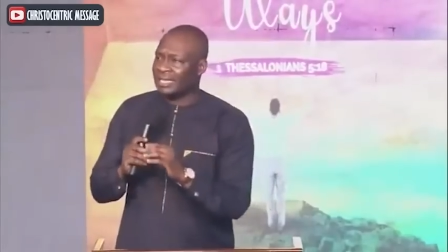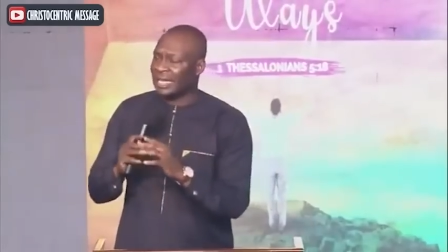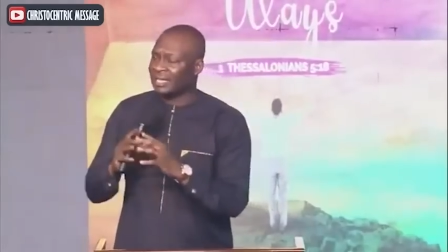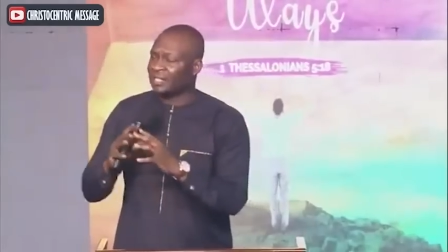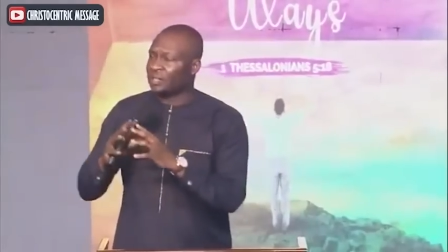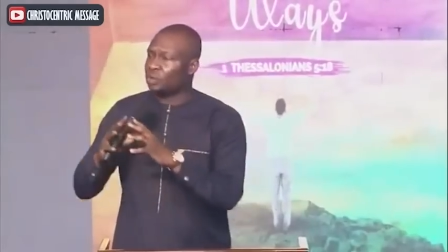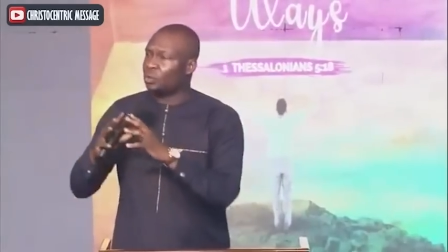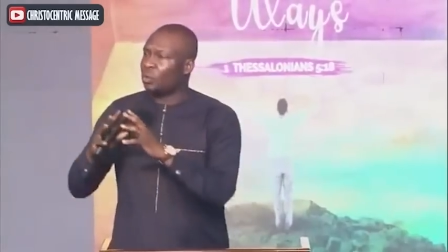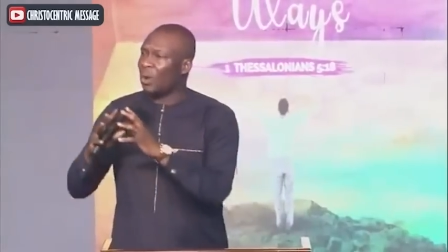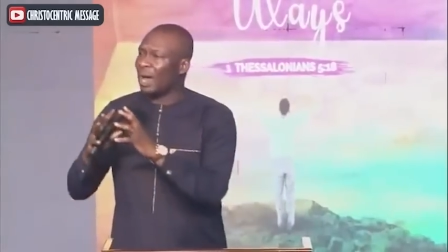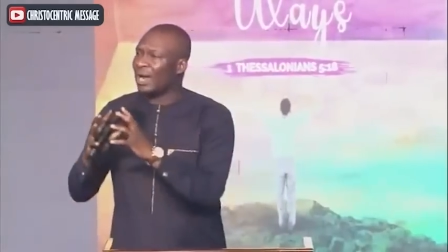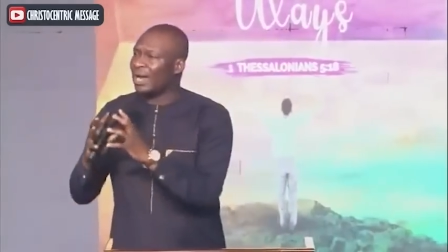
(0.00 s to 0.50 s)

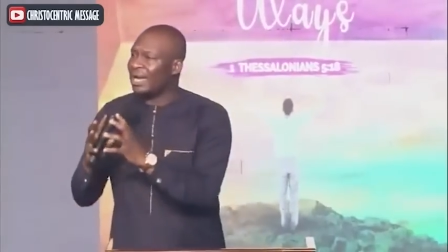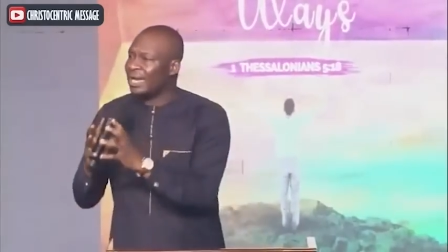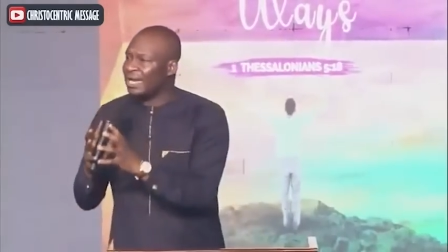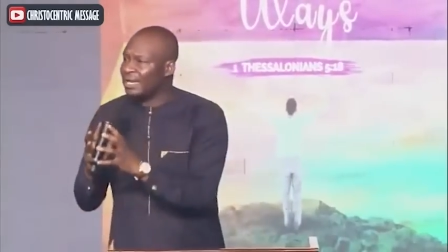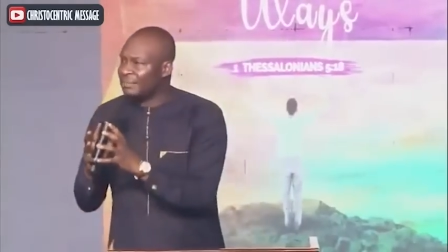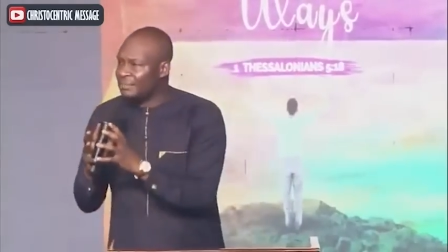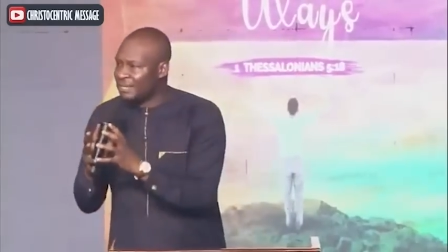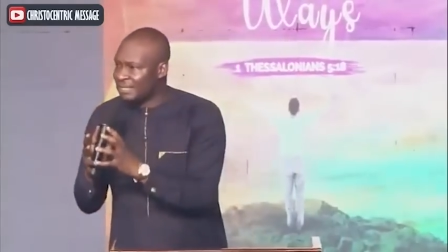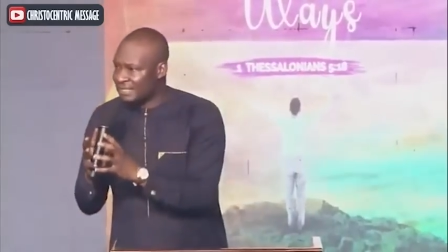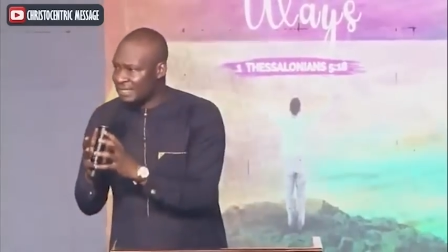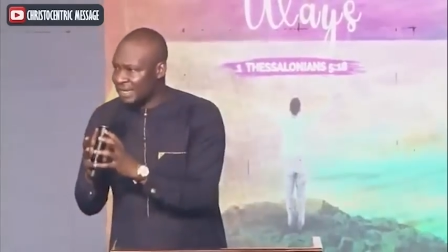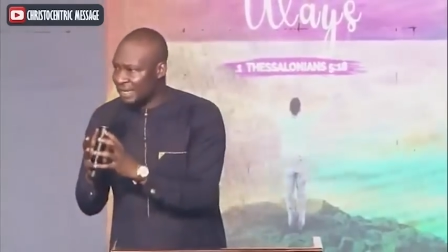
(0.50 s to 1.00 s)
that you are
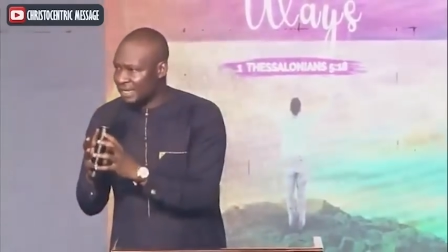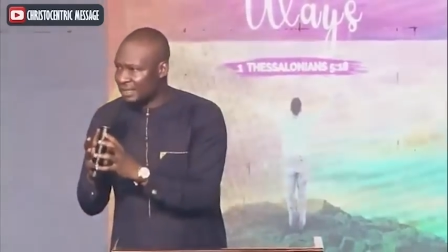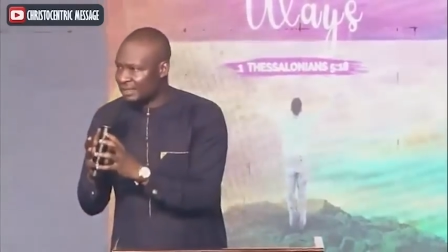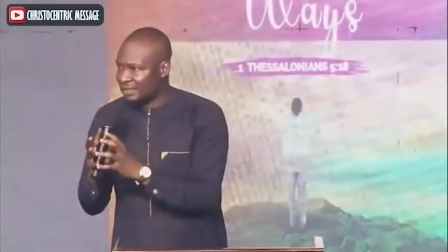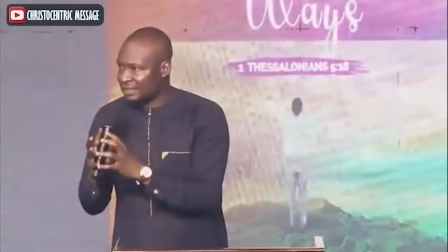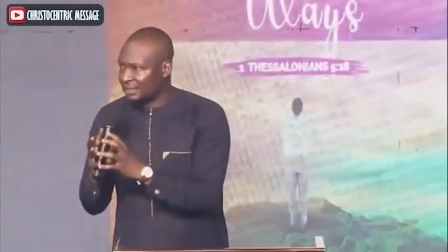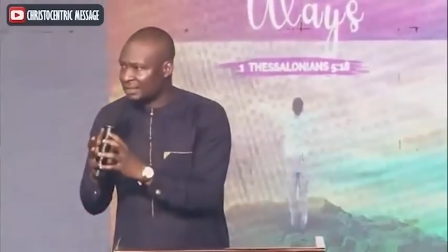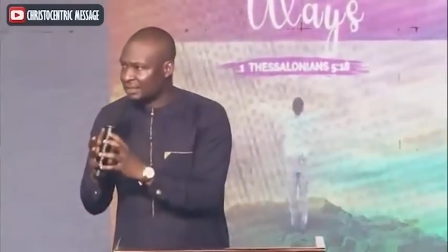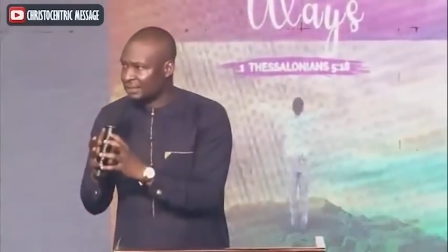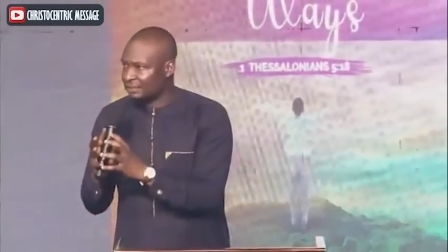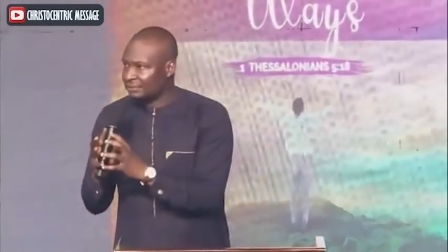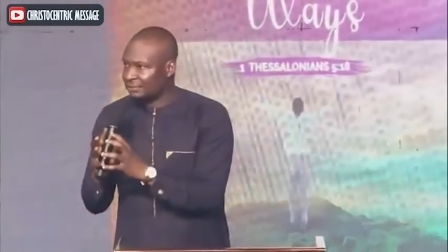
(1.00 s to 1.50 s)
limited
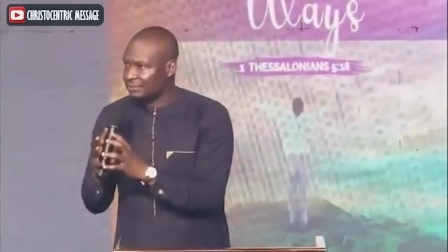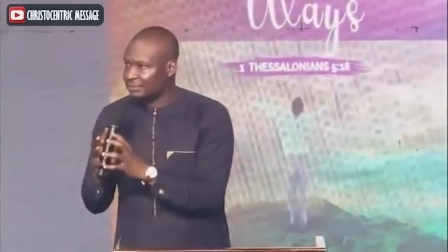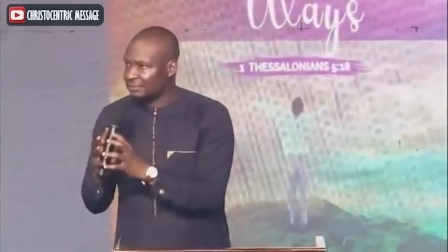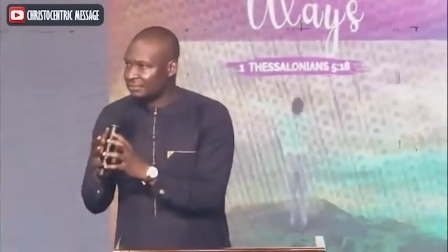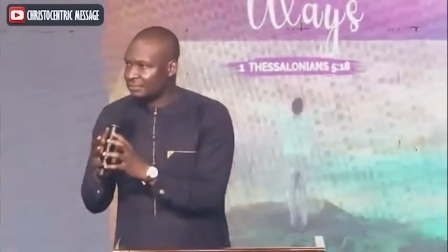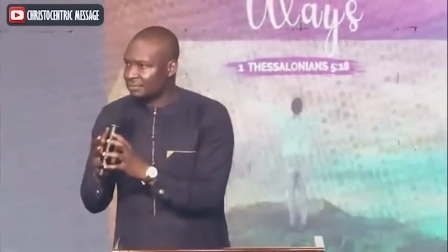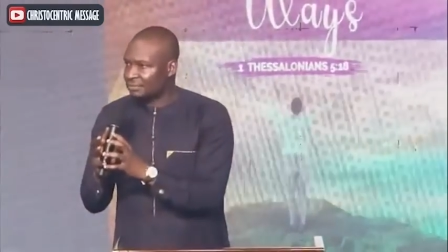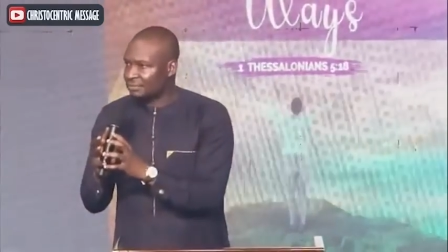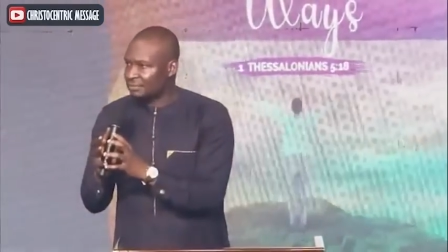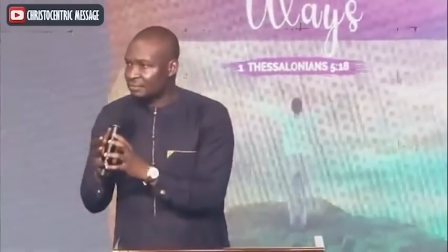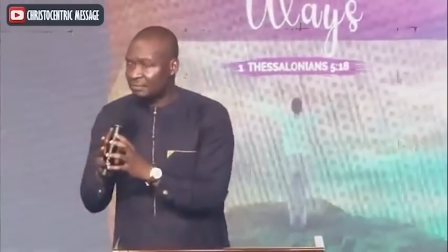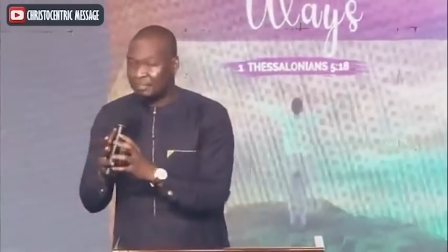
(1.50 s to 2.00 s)

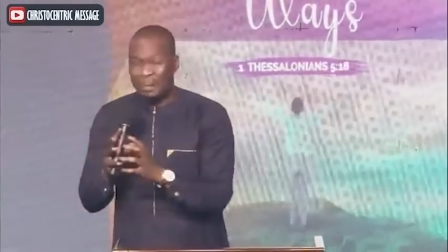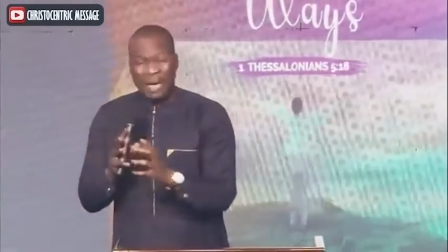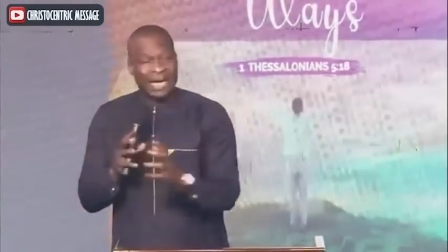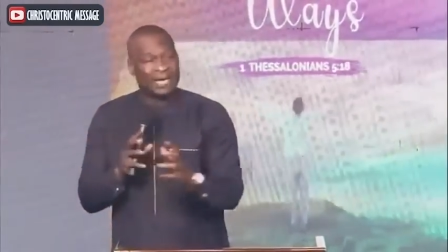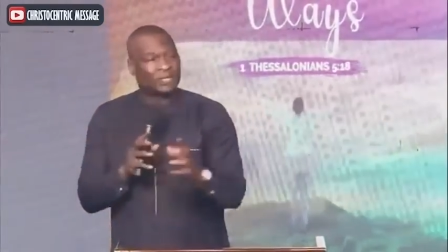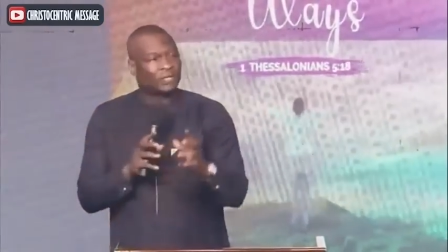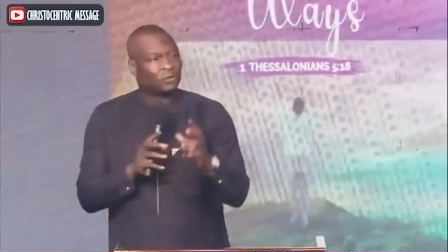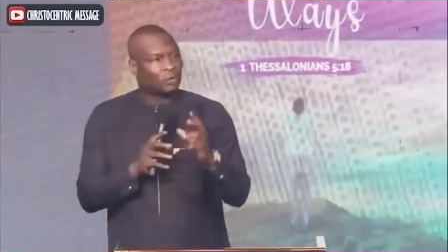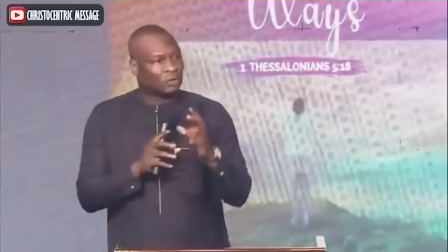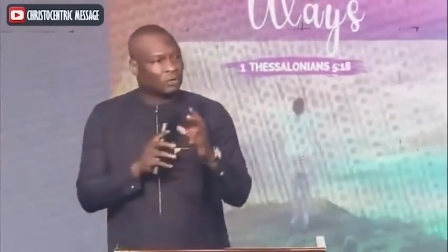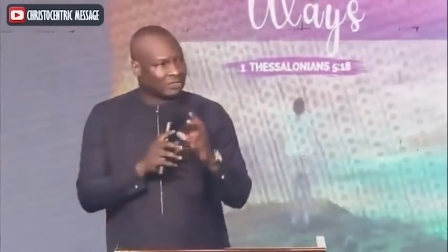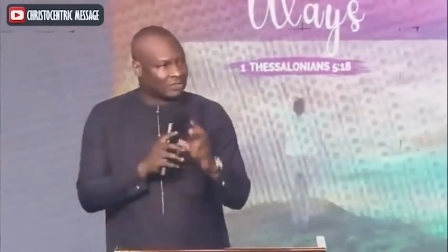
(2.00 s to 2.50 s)
by
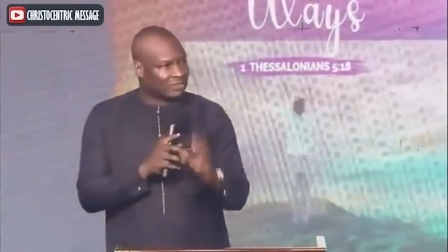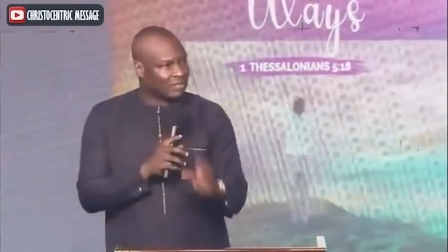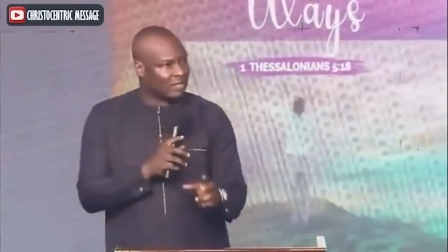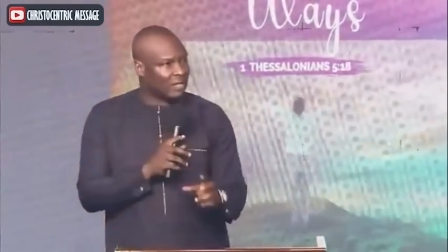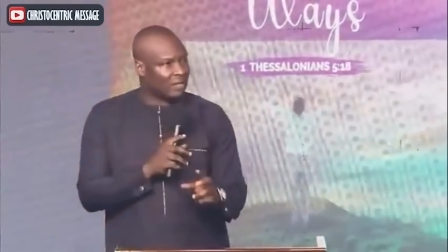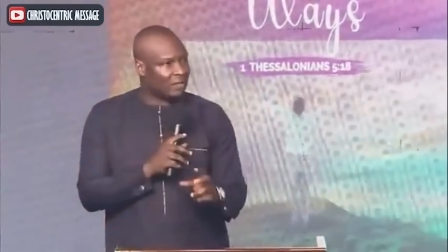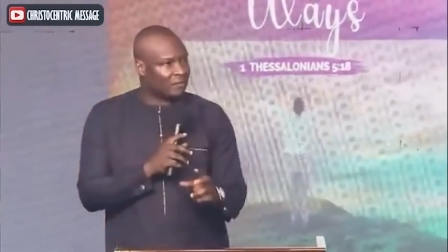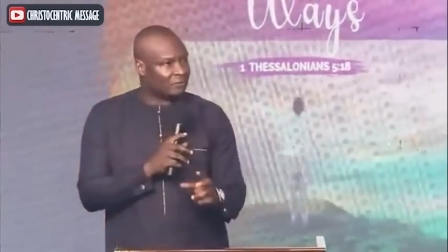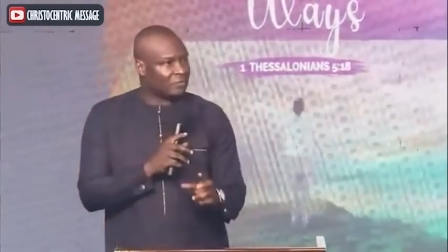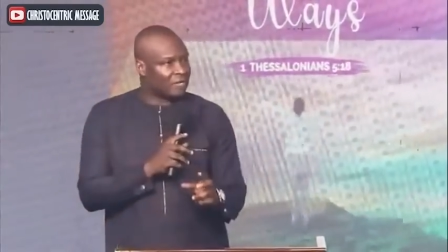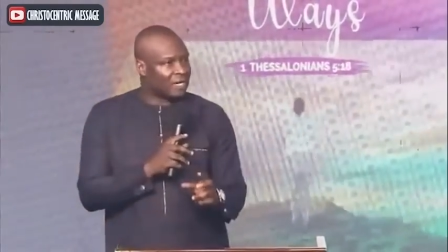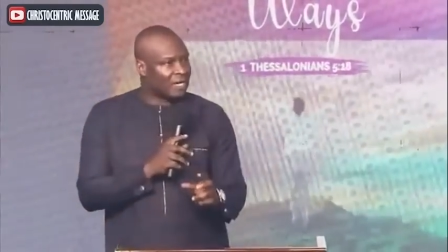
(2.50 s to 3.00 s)

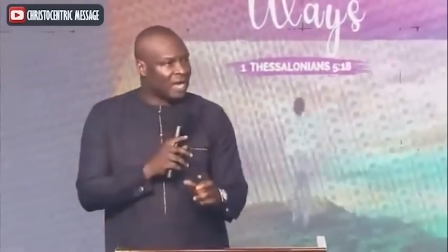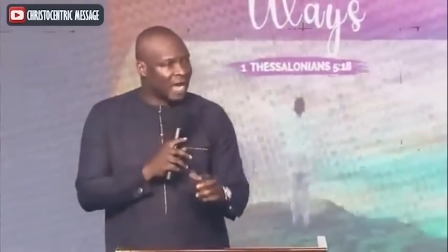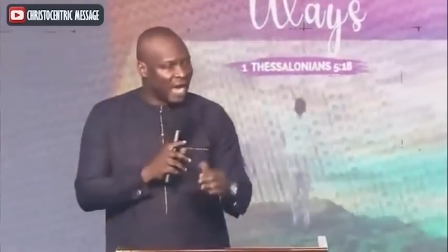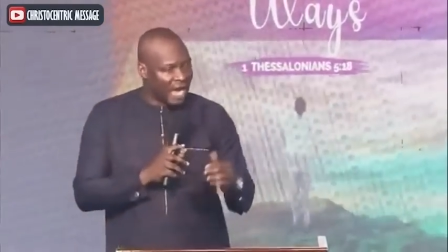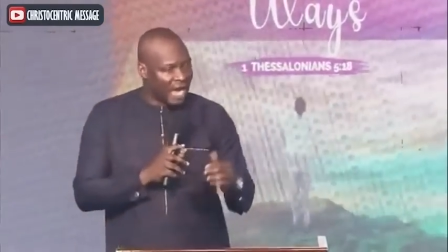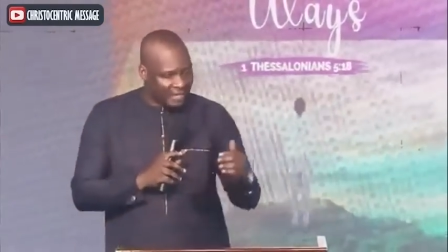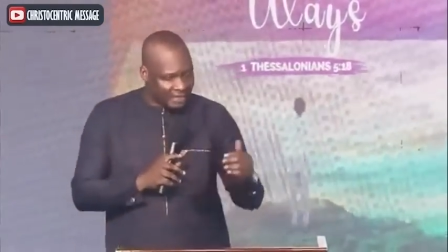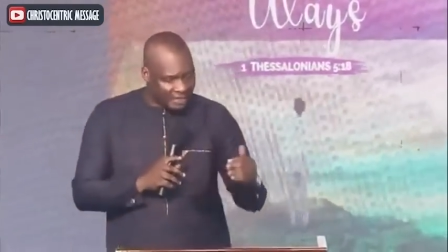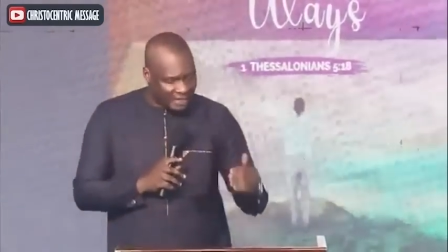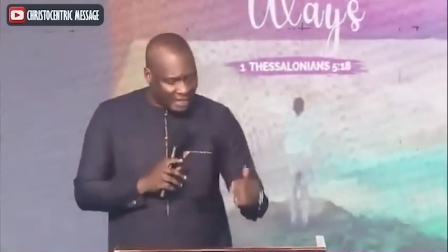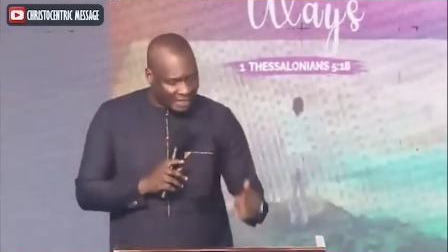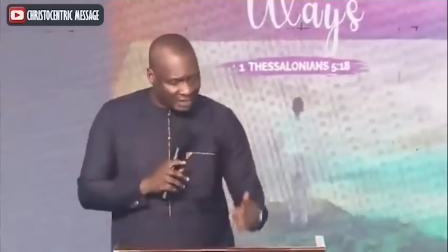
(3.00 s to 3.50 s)
yourself
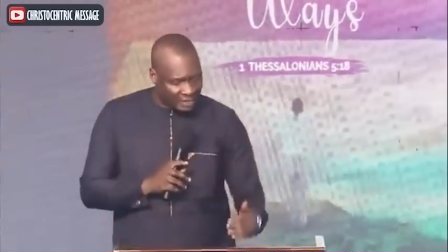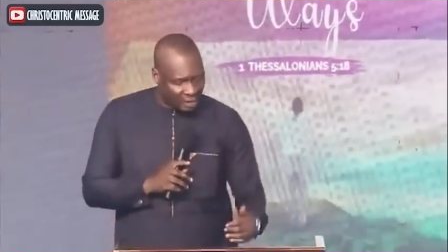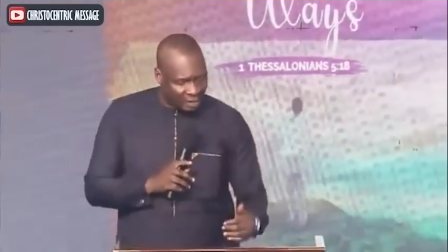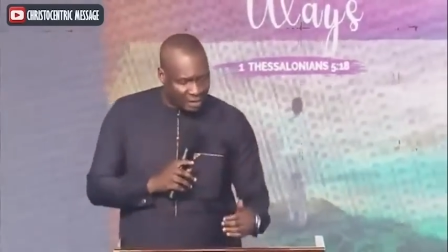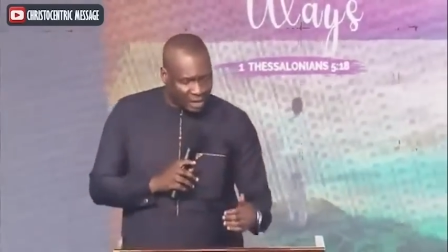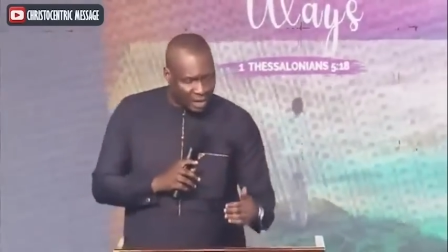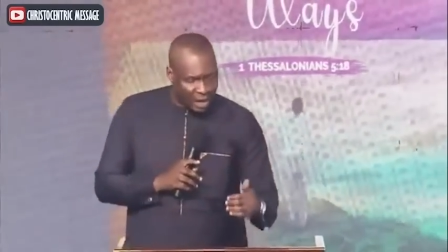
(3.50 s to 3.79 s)
and that